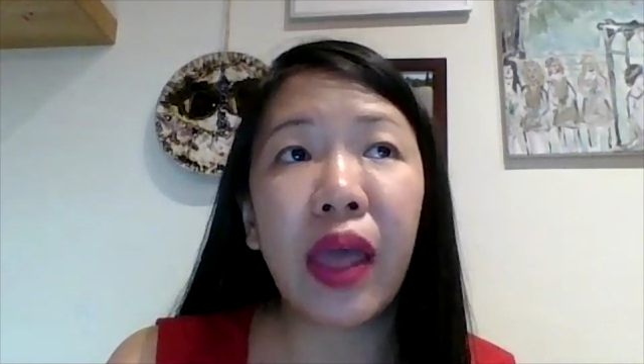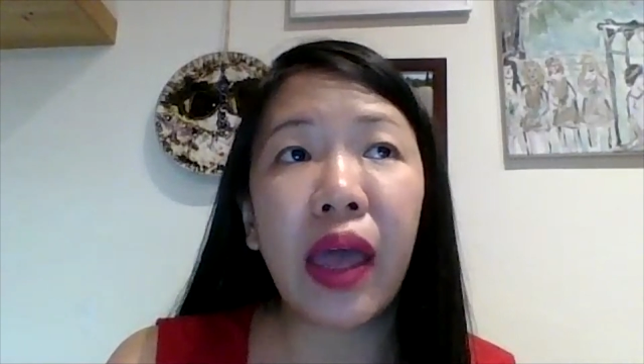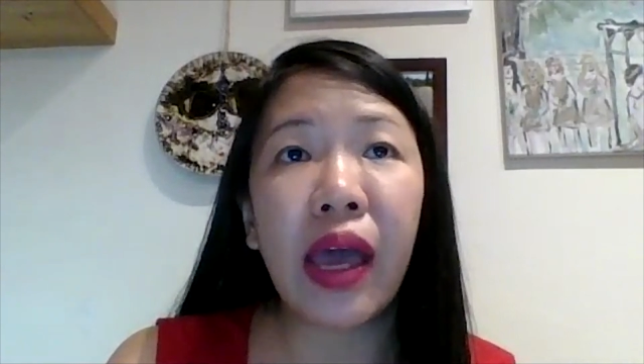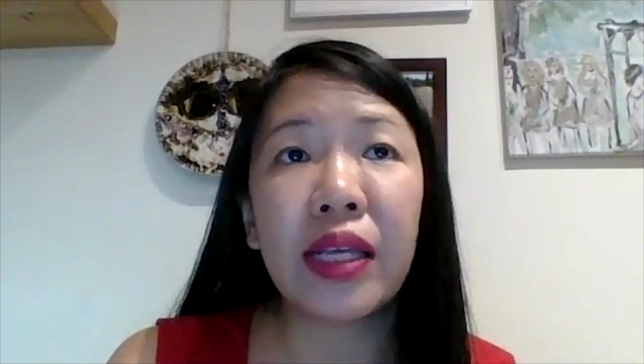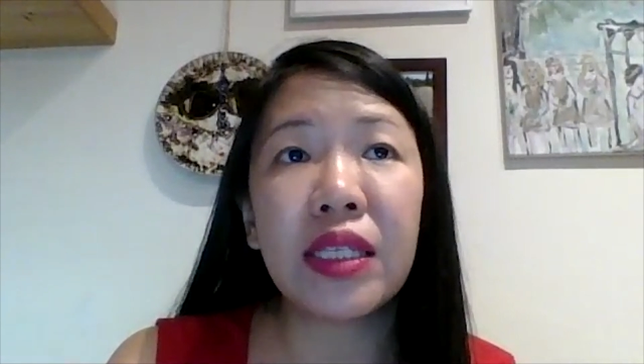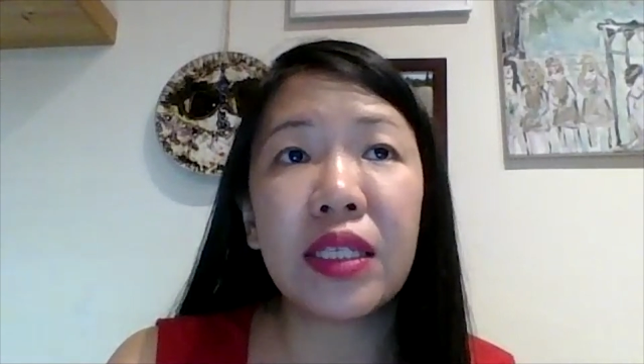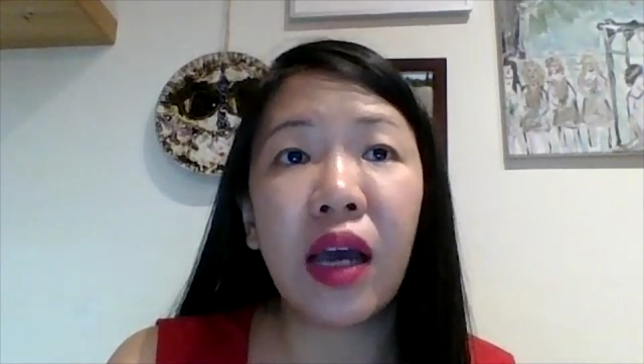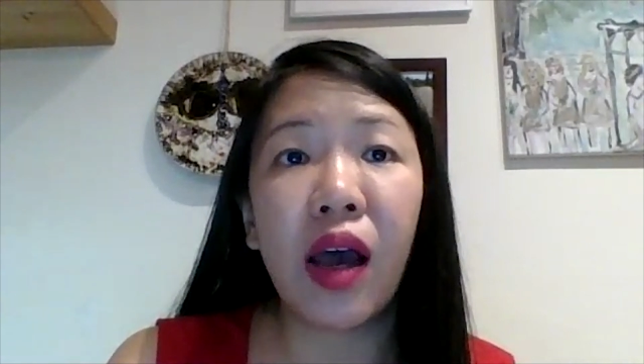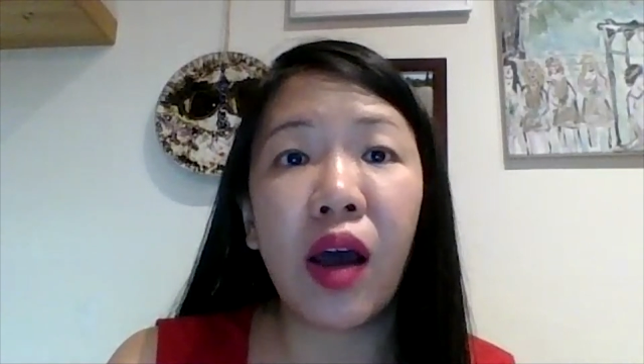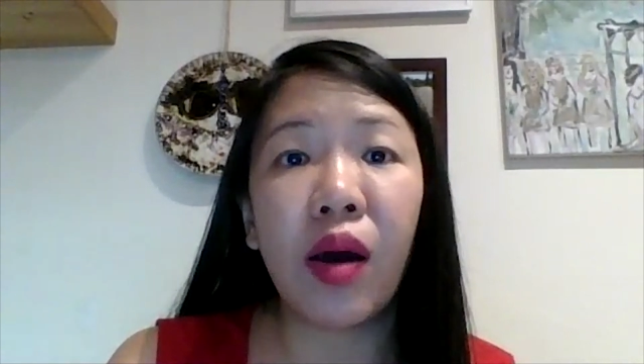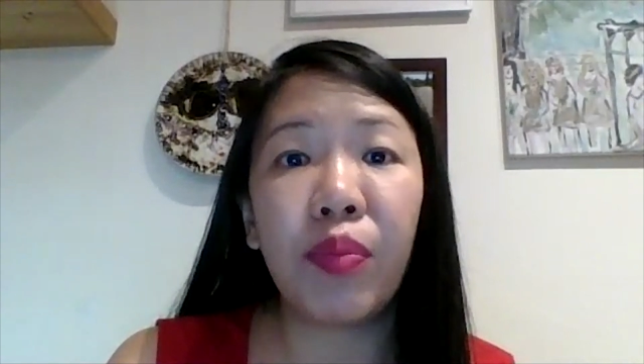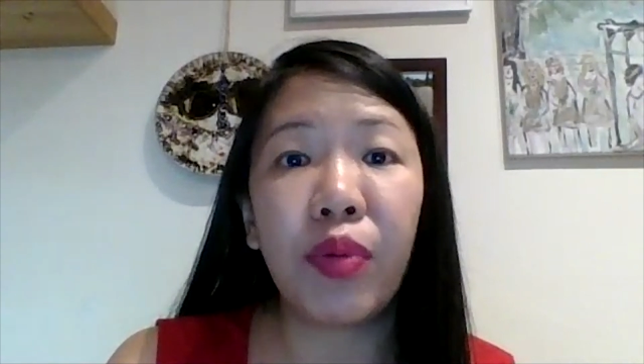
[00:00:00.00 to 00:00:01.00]
as
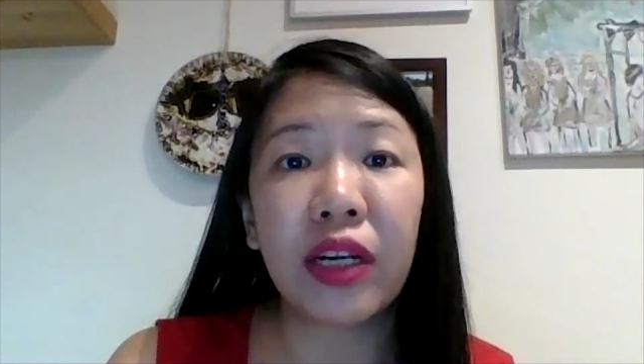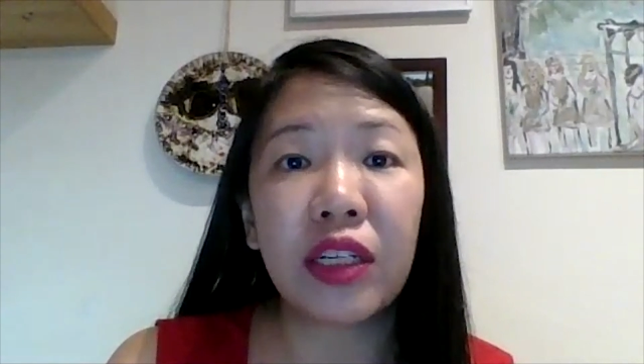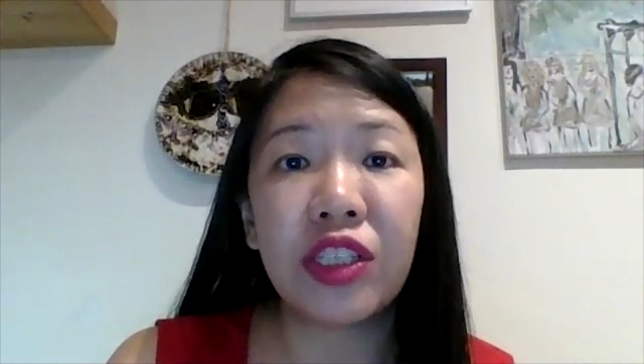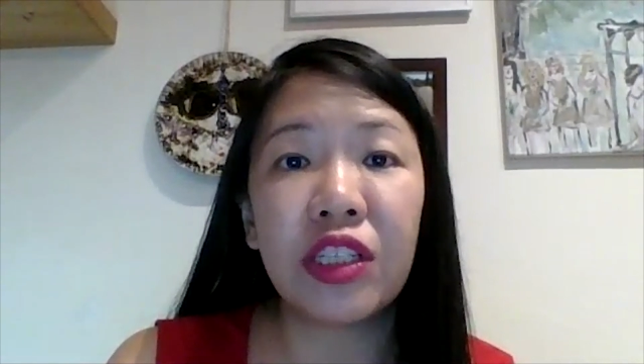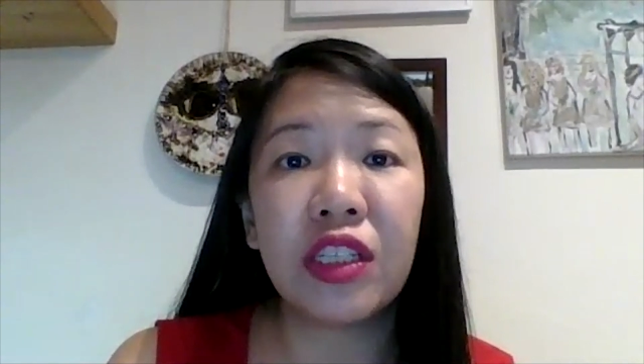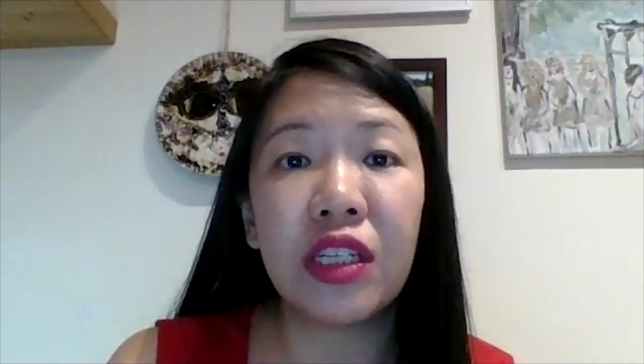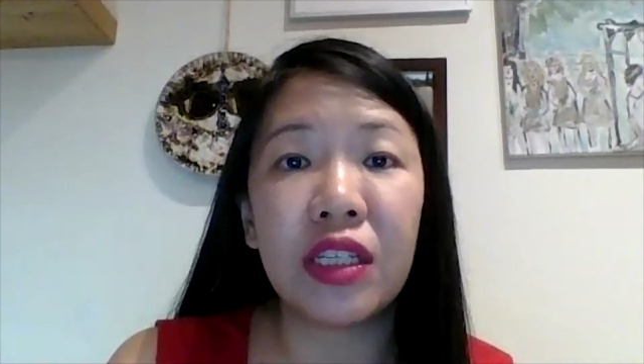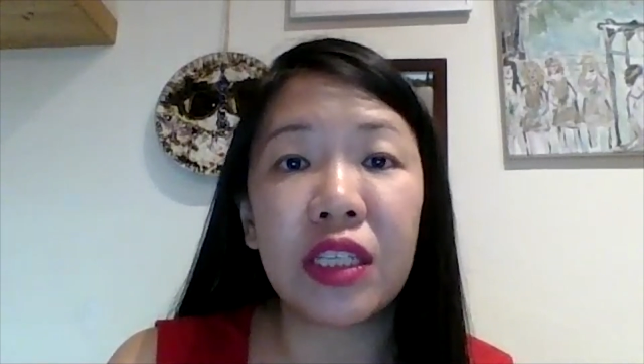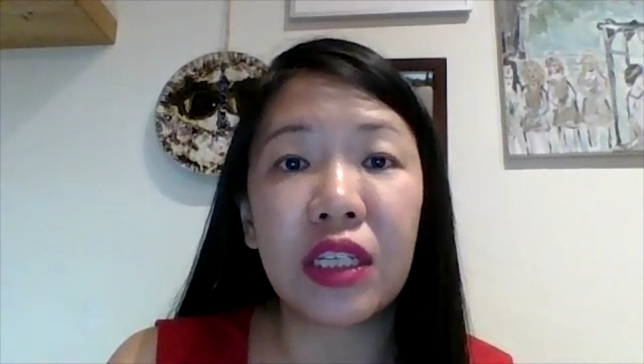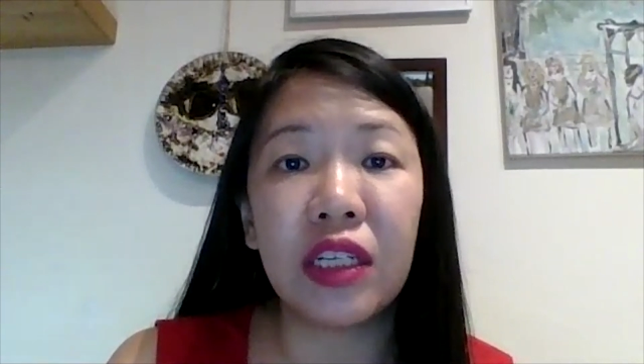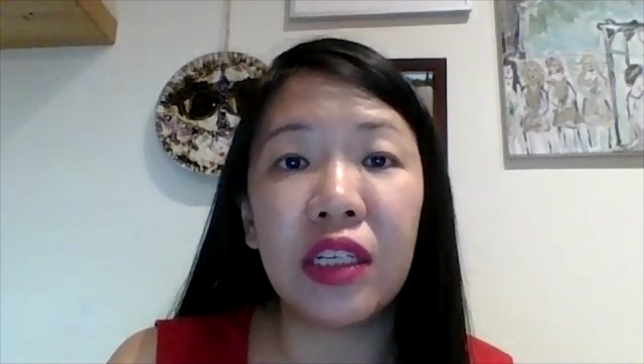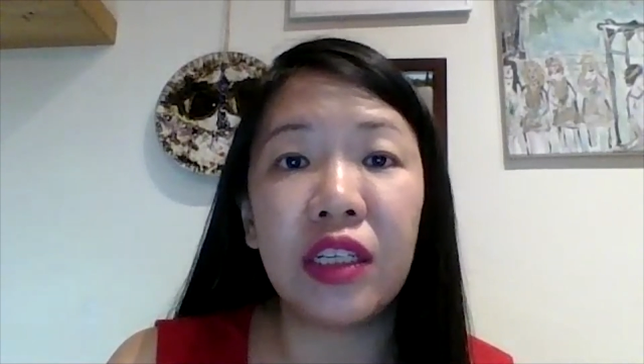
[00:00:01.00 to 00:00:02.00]
practitioners,
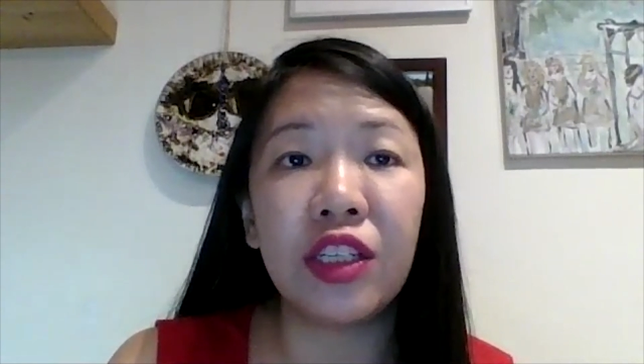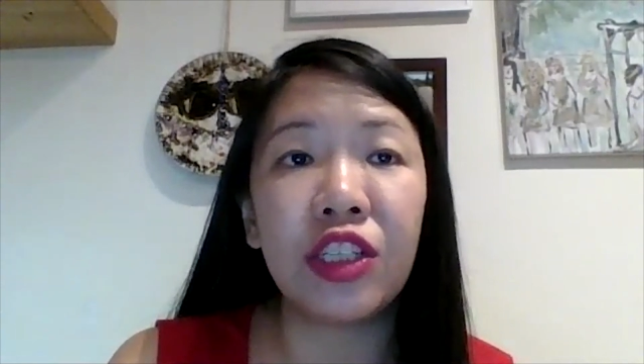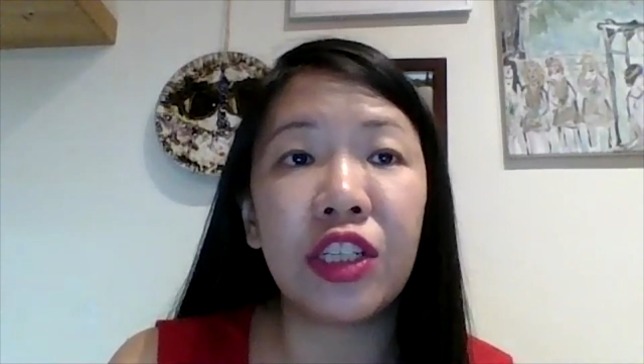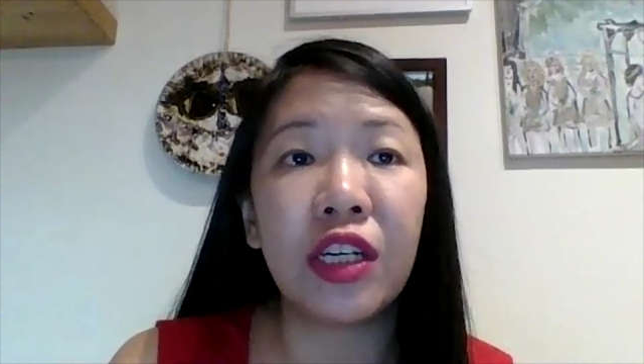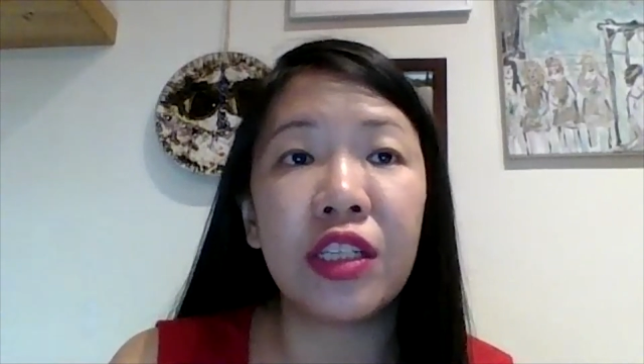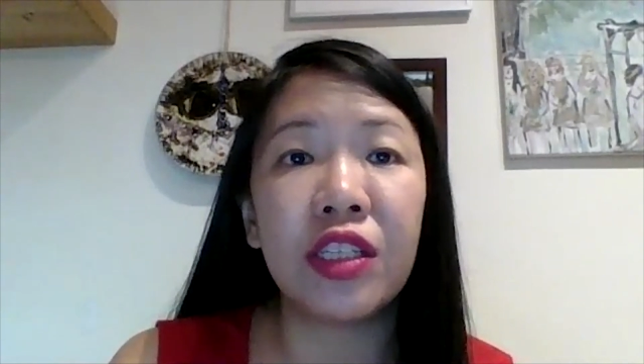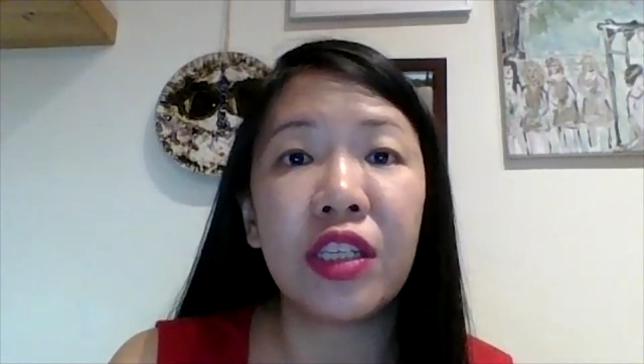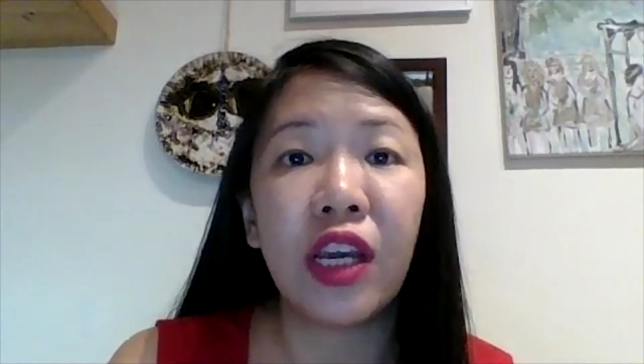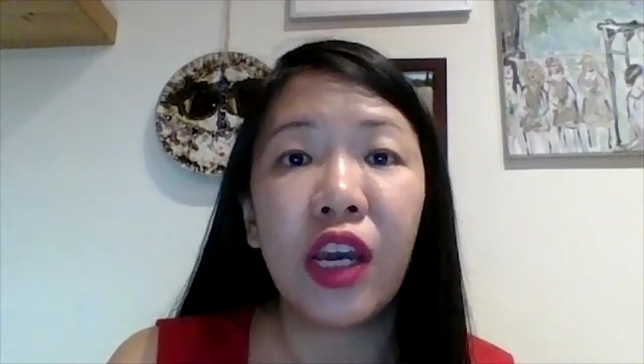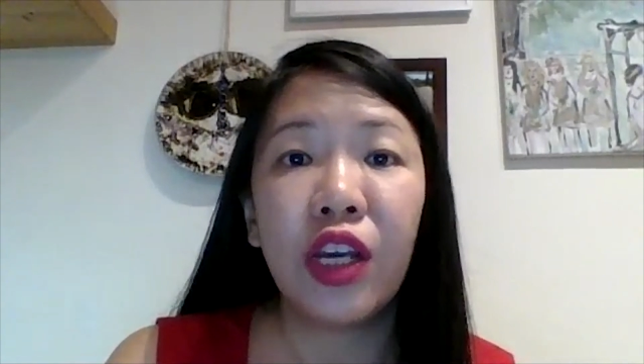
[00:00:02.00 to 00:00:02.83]
clinicians,